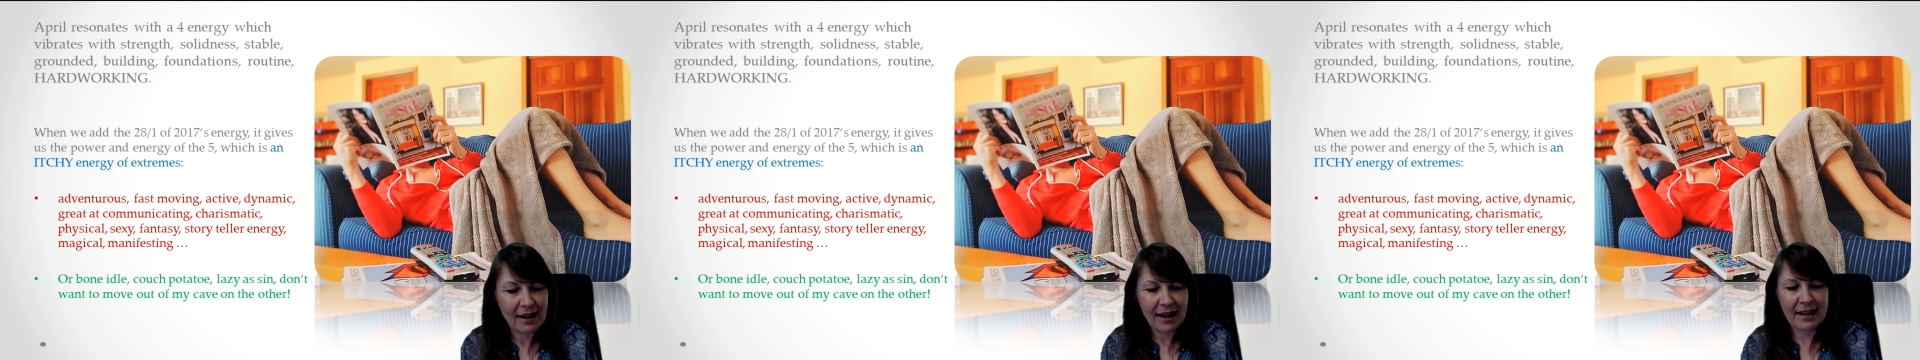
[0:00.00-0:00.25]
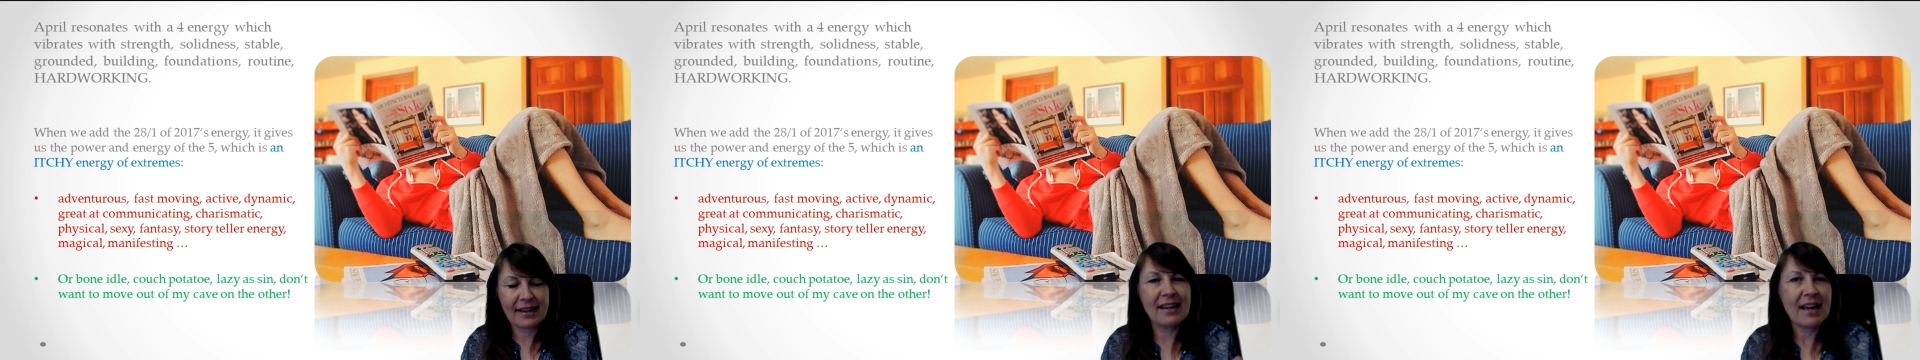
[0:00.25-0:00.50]

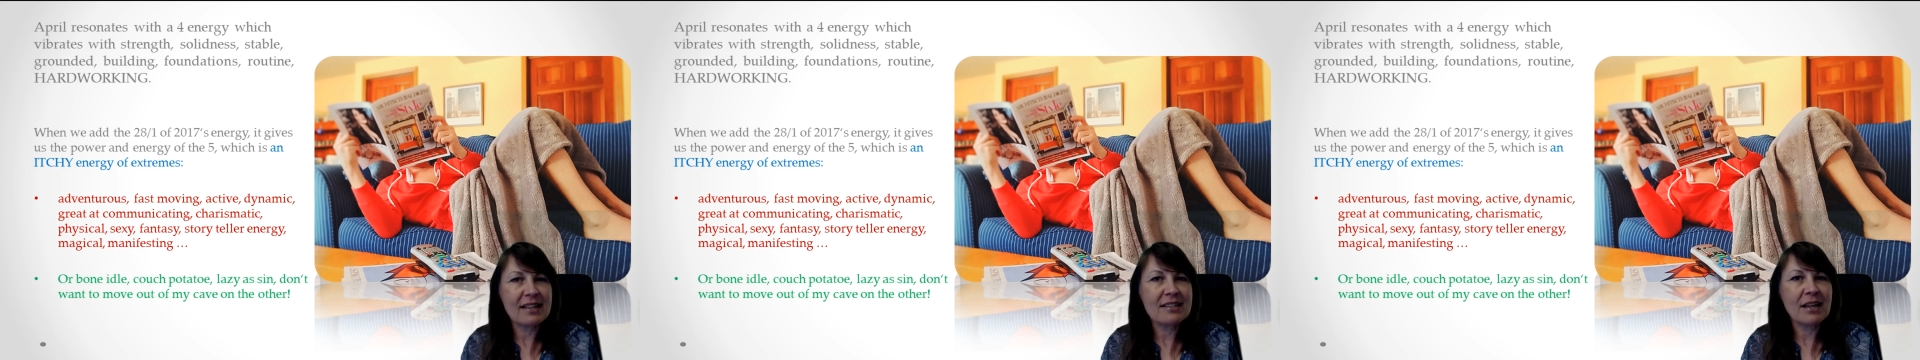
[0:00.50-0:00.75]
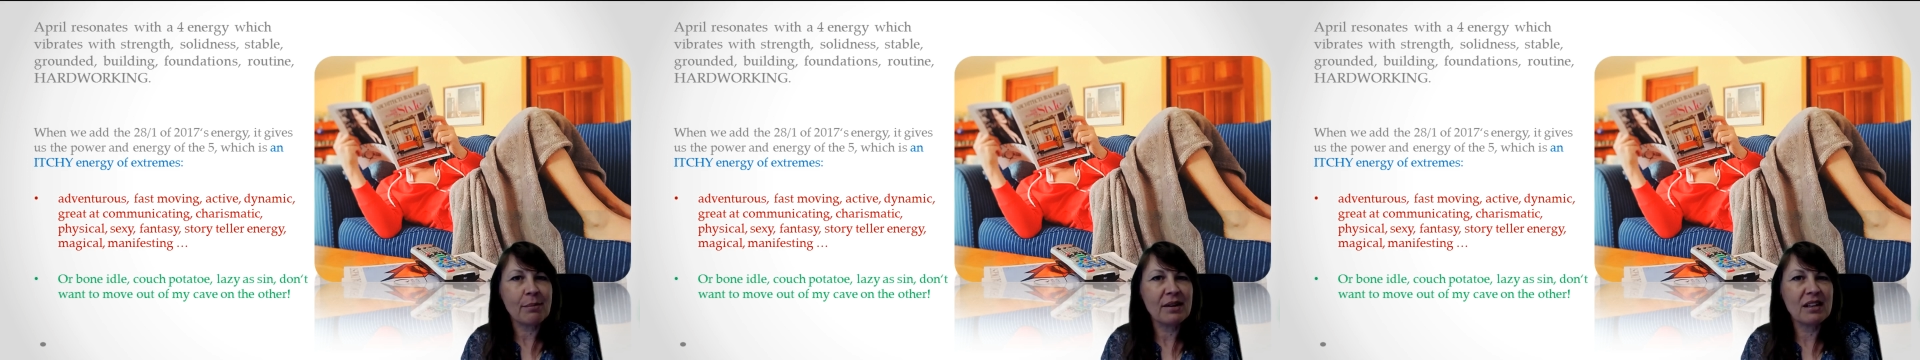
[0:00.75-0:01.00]
It
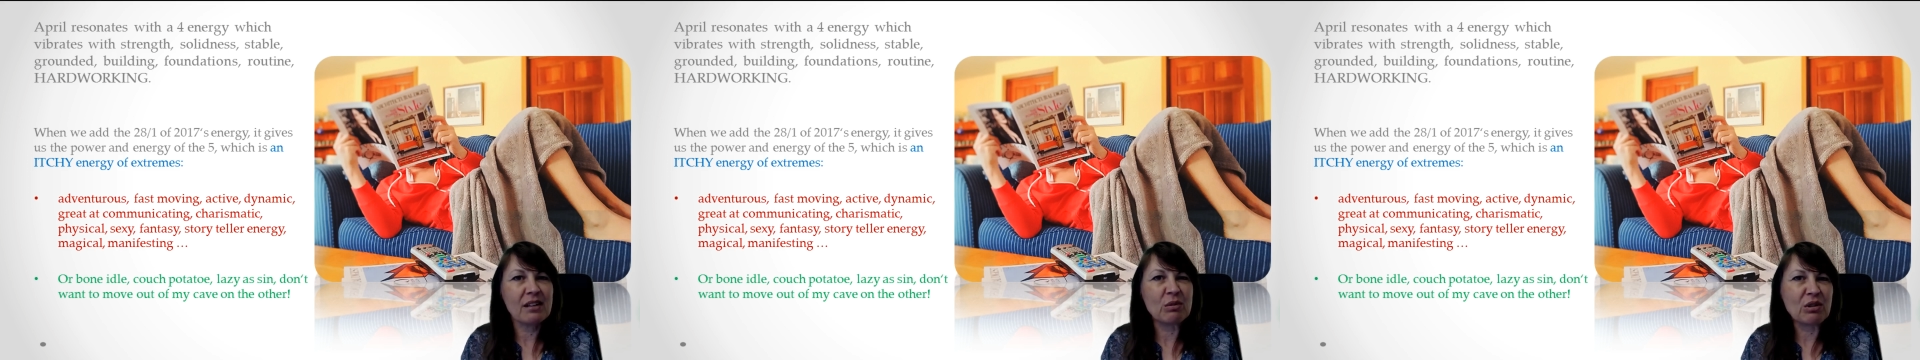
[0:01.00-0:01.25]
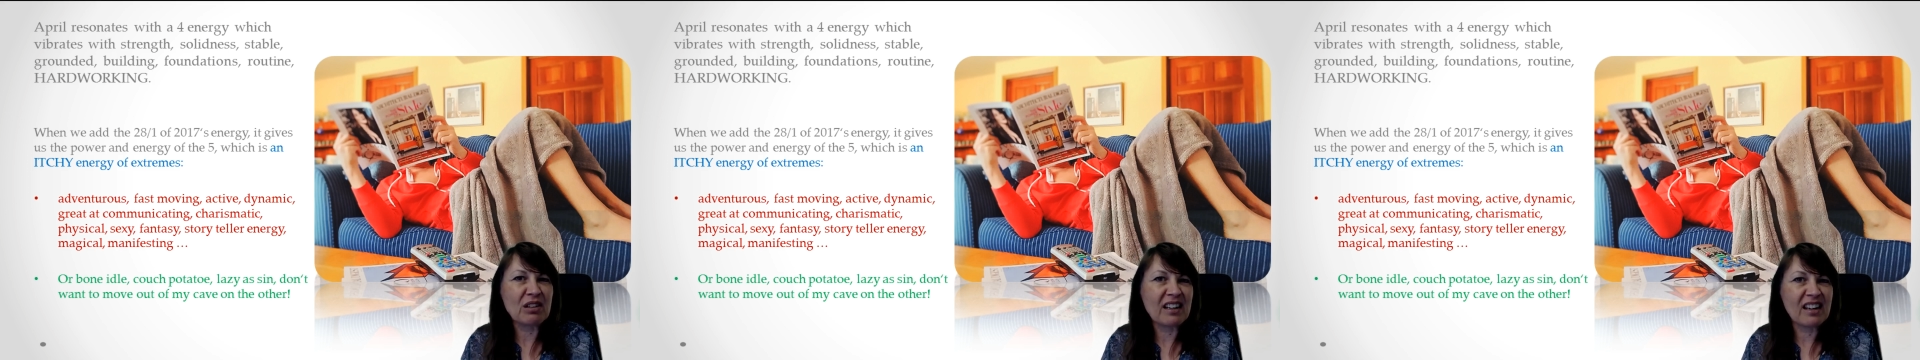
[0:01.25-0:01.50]
gets up in the
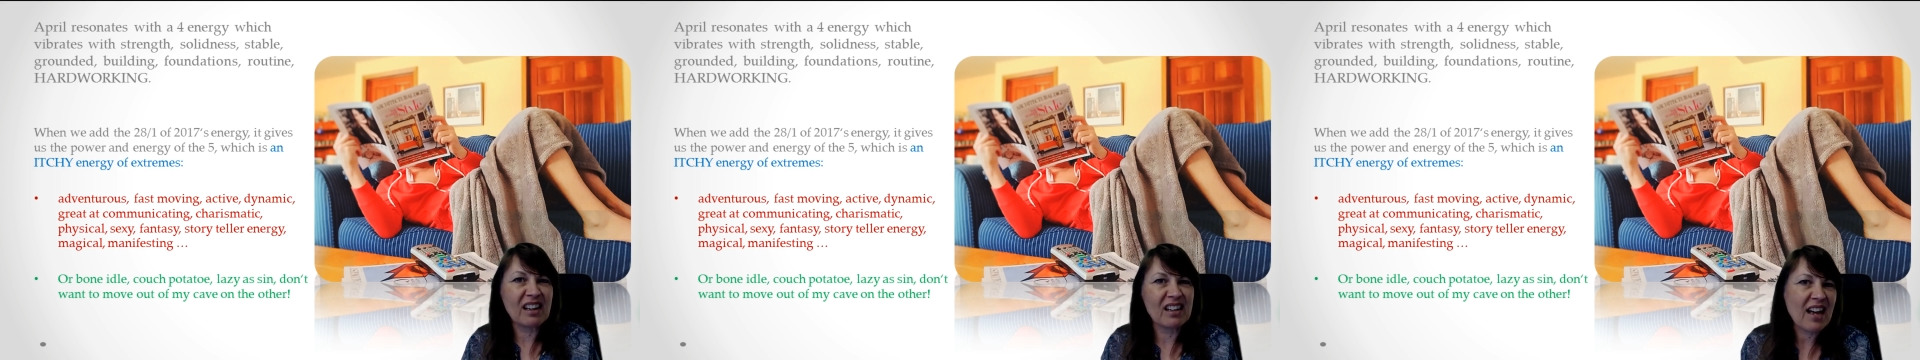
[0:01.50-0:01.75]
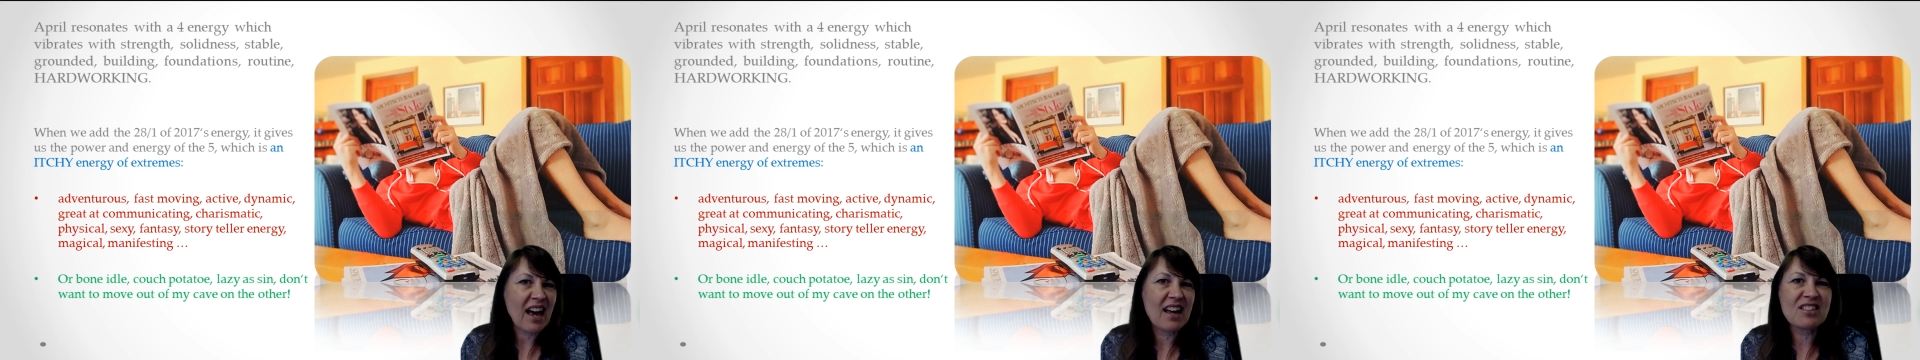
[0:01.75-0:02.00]
morning and
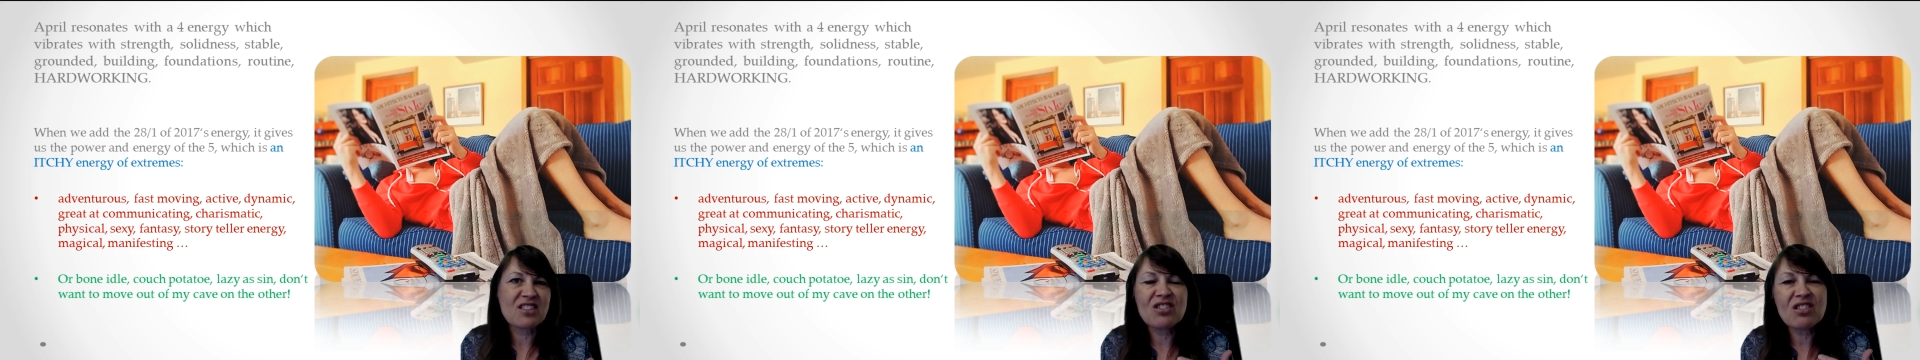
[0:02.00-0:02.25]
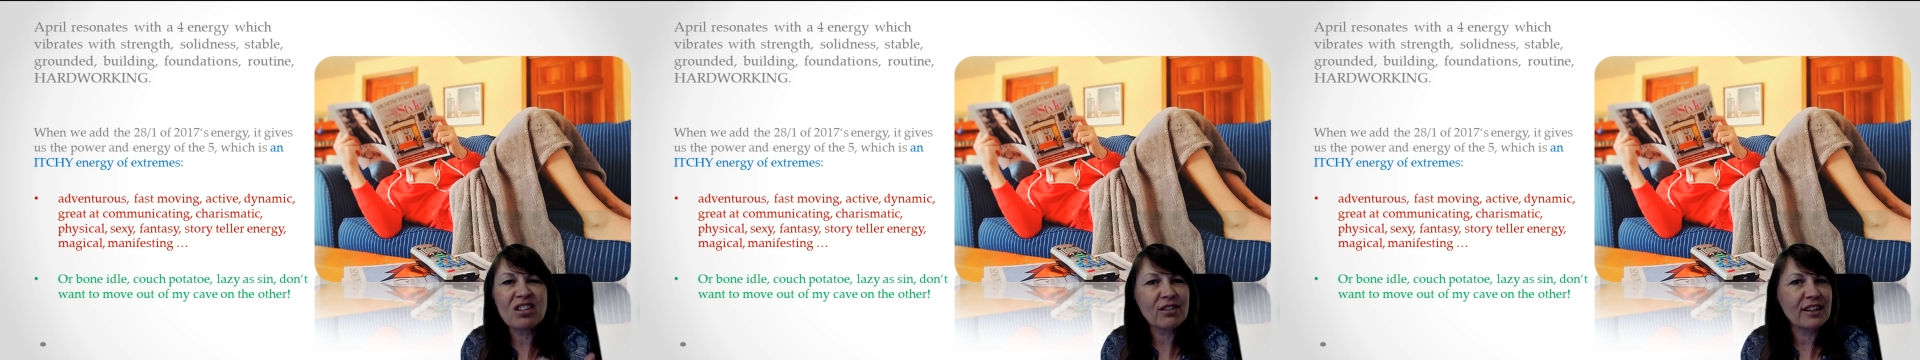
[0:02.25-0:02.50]
it has
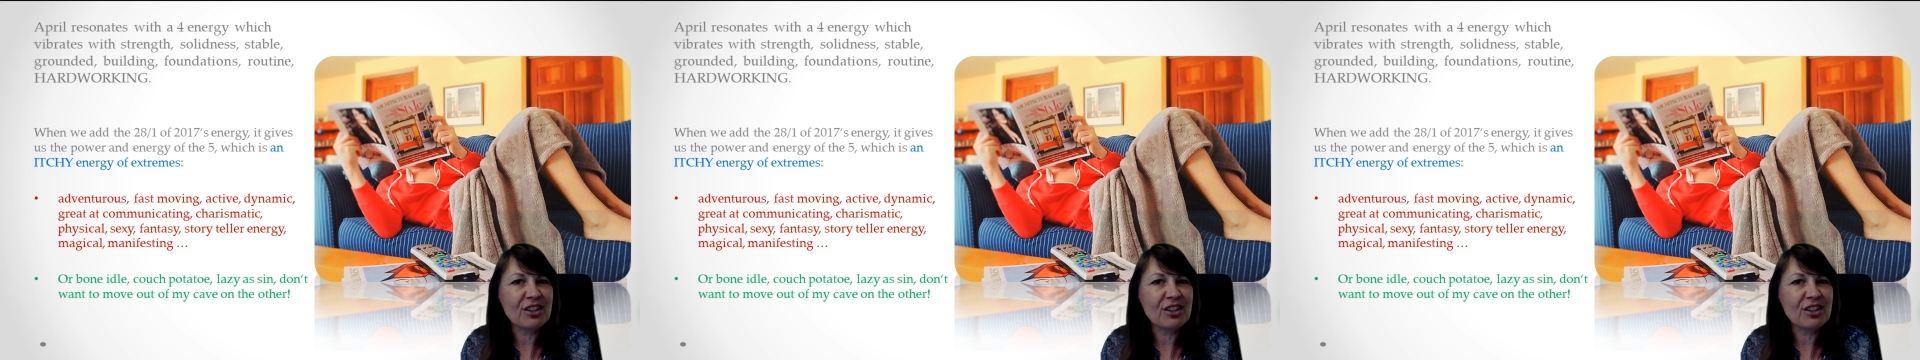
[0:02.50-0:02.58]
no